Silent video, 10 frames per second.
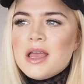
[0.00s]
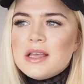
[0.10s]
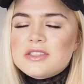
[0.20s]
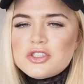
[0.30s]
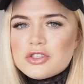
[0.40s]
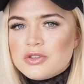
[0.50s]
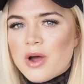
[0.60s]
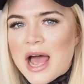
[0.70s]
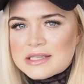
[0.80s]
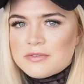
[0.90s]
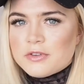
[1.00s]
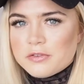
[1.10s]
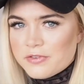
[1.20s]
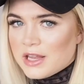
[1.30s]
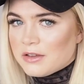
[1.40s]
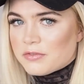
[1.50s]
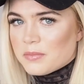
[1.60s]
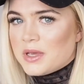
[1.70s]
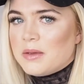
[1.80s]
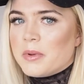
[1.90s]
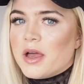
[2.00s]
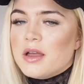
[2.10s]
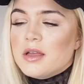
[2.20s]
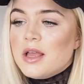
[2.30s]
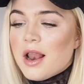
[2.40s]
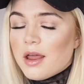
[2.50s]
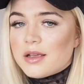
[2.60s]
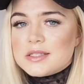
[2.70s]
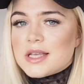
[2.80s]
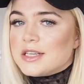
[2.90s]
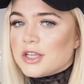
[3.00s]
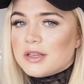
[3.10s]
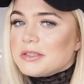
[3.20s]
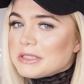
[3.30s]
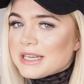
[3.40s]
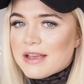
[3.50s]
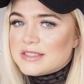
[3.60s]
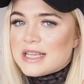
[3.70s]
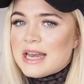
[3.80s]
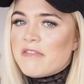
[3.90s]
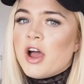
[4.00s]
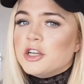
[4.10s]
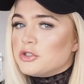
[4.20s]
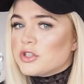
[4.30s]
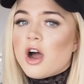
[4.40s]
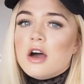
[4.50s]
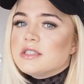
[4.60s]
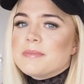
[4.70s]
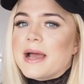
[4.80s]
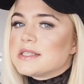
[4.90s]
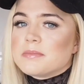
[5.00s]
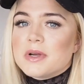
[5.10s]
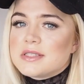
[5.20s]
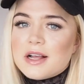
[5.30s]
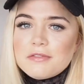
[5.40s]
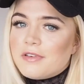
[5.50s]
it's just not as fulfilling for me. But like I said, never say never. I just can't imagine myself